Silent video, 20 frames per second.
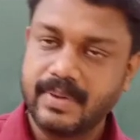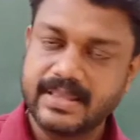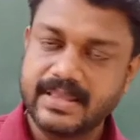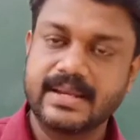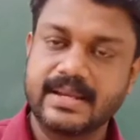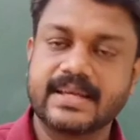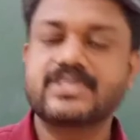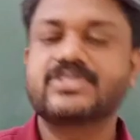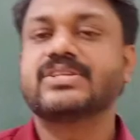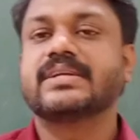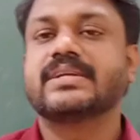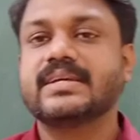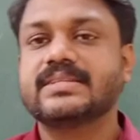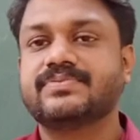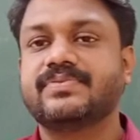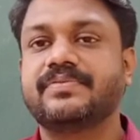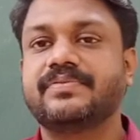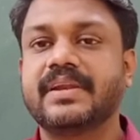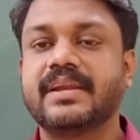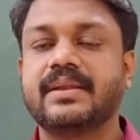the next
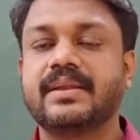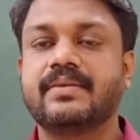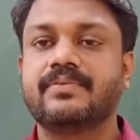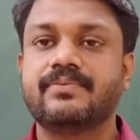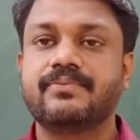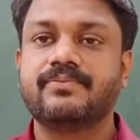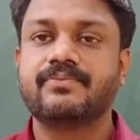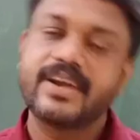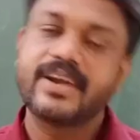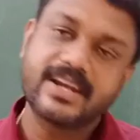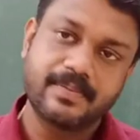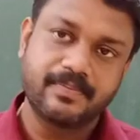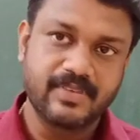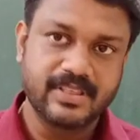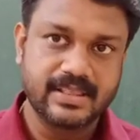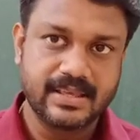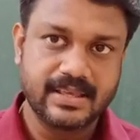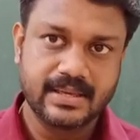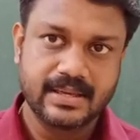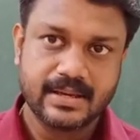class we will wind up
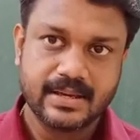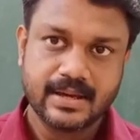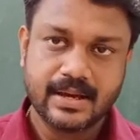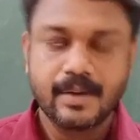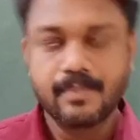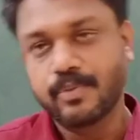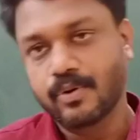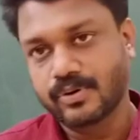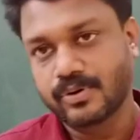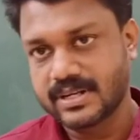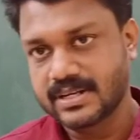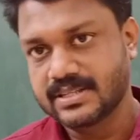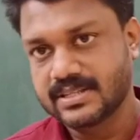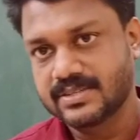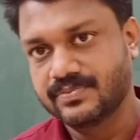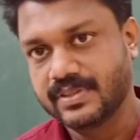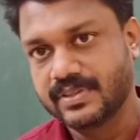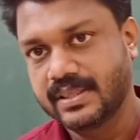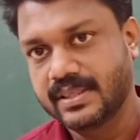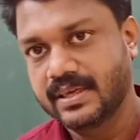with the portions
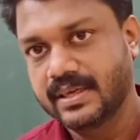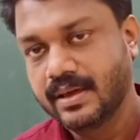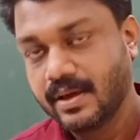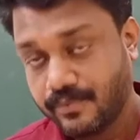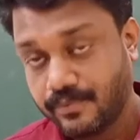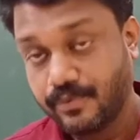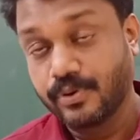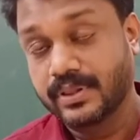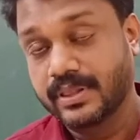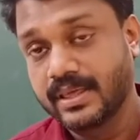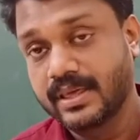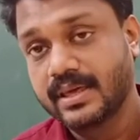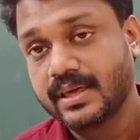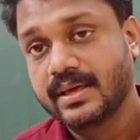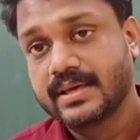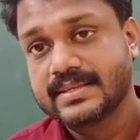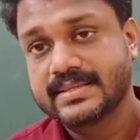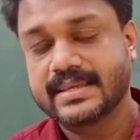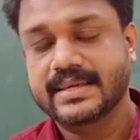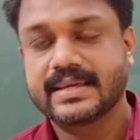for the
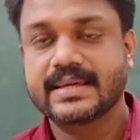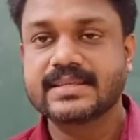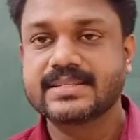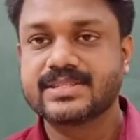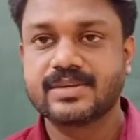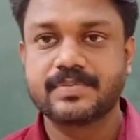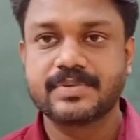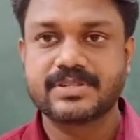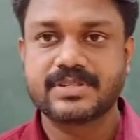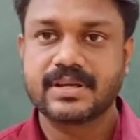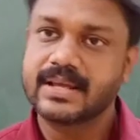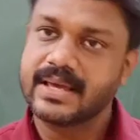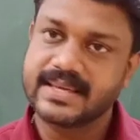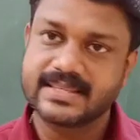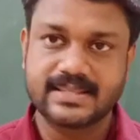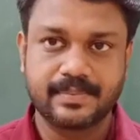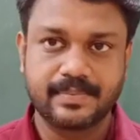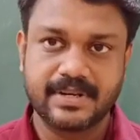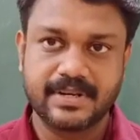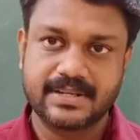second semester
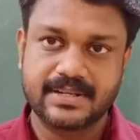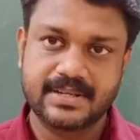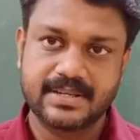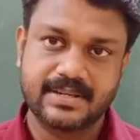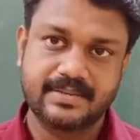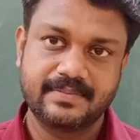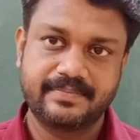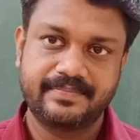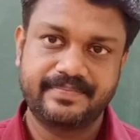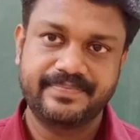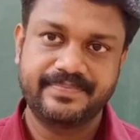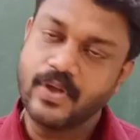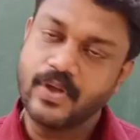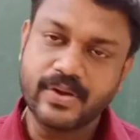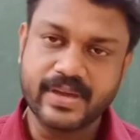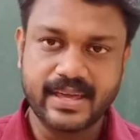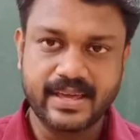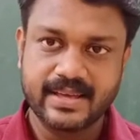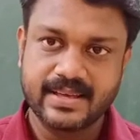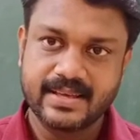examination.
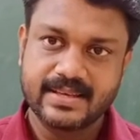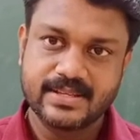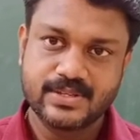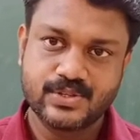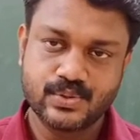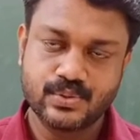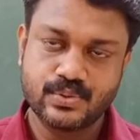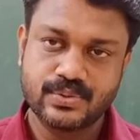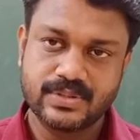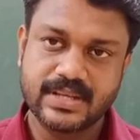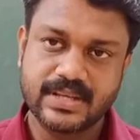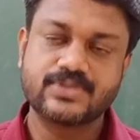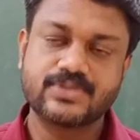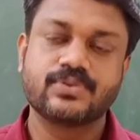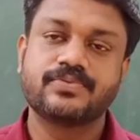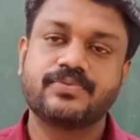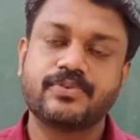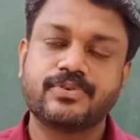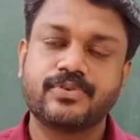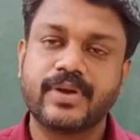Okay, so that's
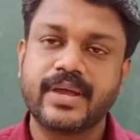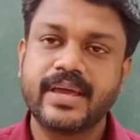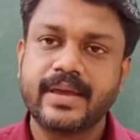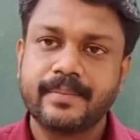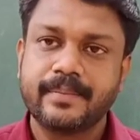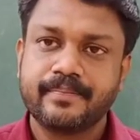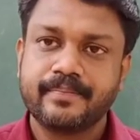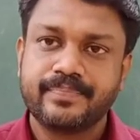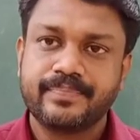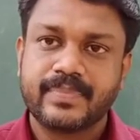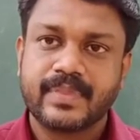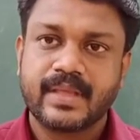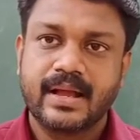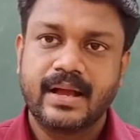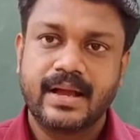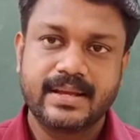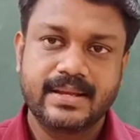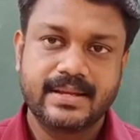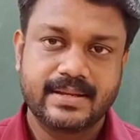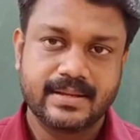all for today,
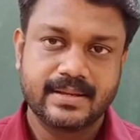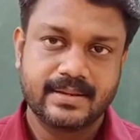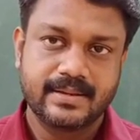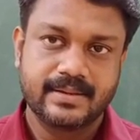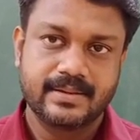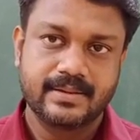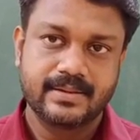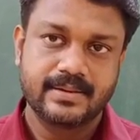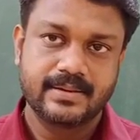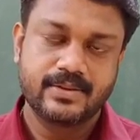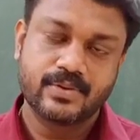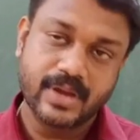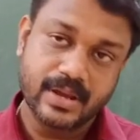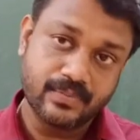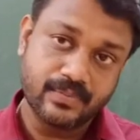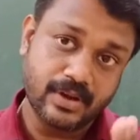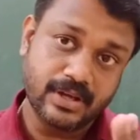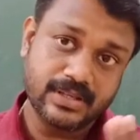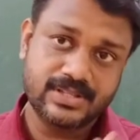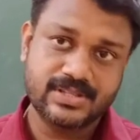and you
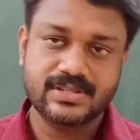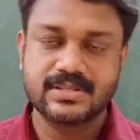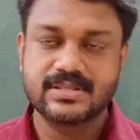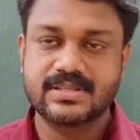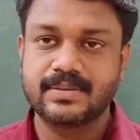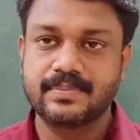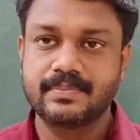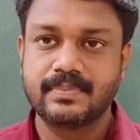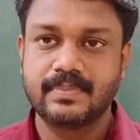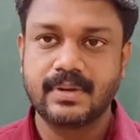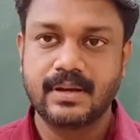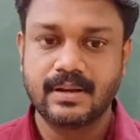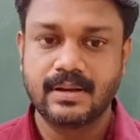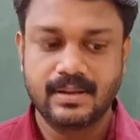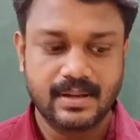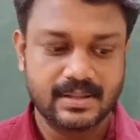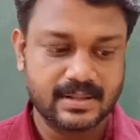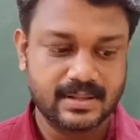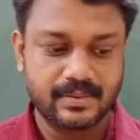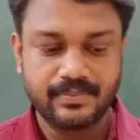can watch some
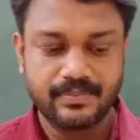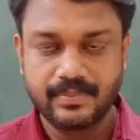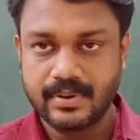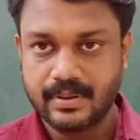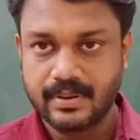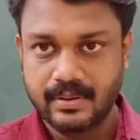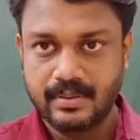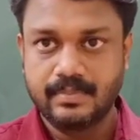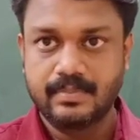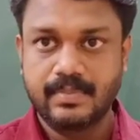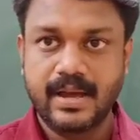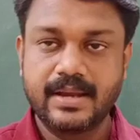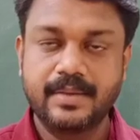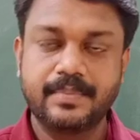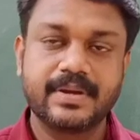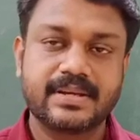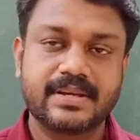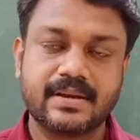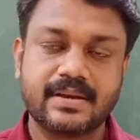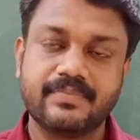other
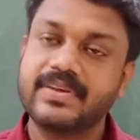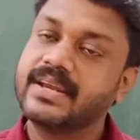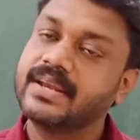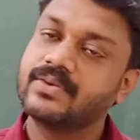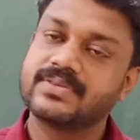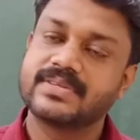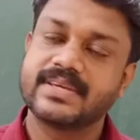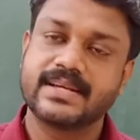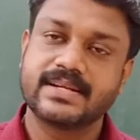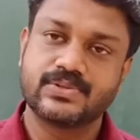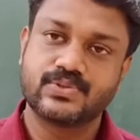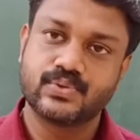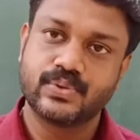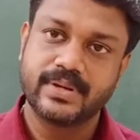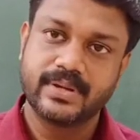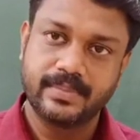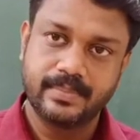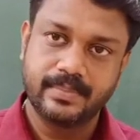animated videos also I